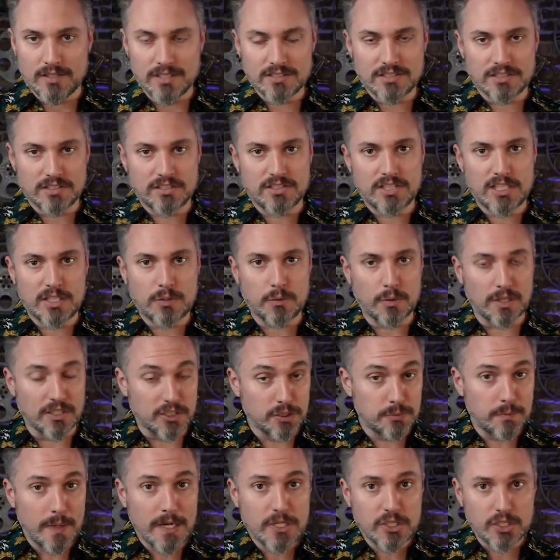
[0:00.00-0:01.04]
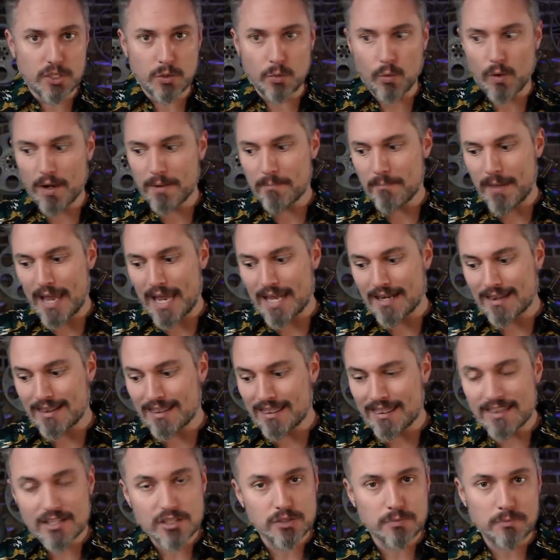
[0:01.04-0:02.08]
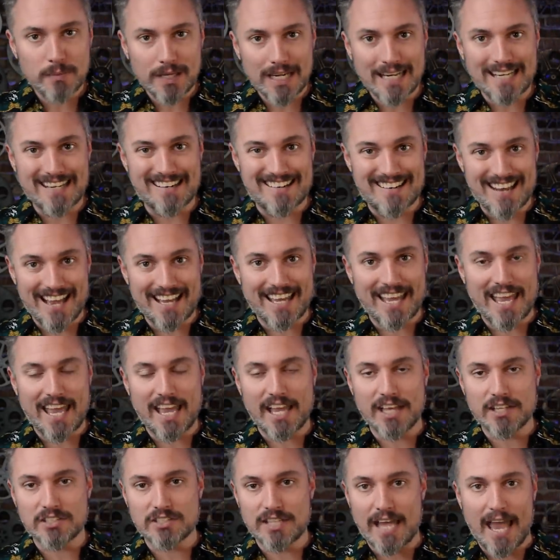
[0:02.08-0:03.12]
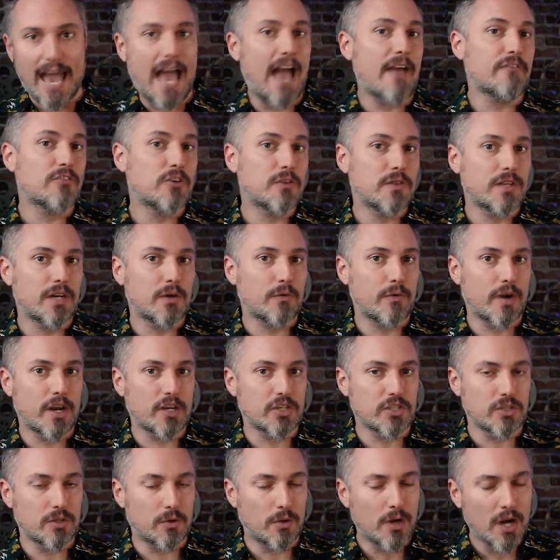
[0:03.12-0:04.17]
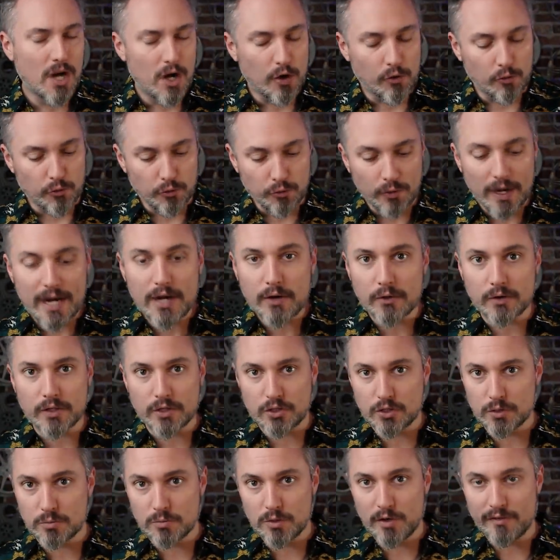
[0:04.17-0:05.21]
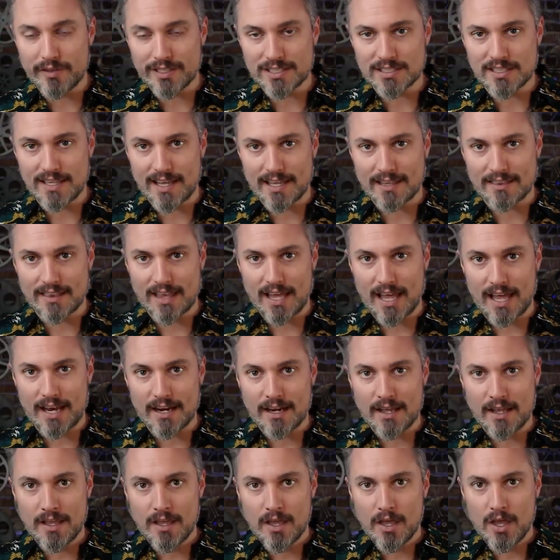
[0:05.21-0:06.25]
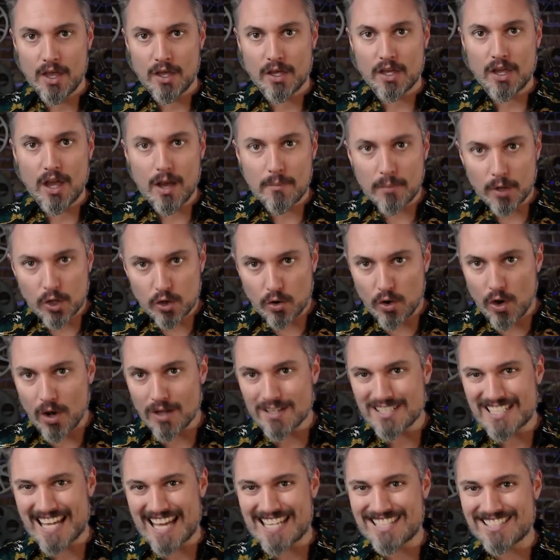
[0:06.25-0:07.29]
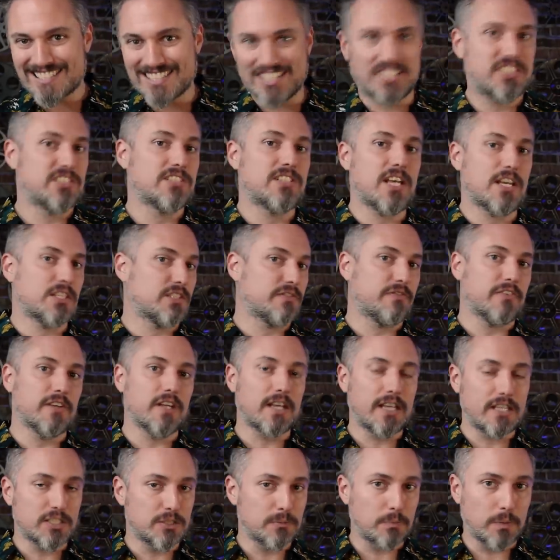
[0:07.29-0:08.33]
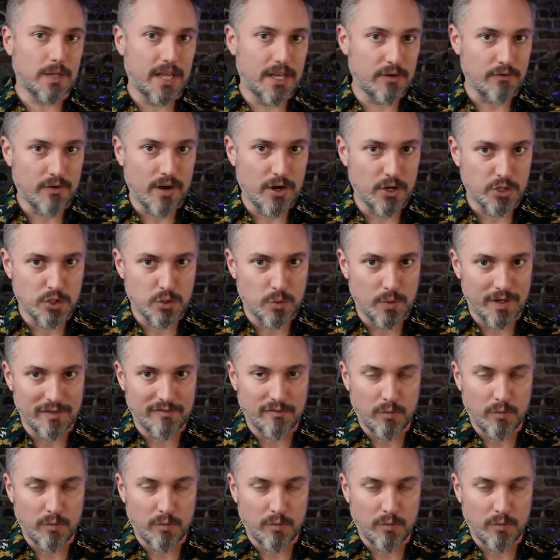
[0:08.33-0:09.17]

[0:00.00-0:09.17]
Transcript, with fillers: does a sequel, especially one made this many decades after the original, rarely do movies like that come across as successfully as Blade Runner twenty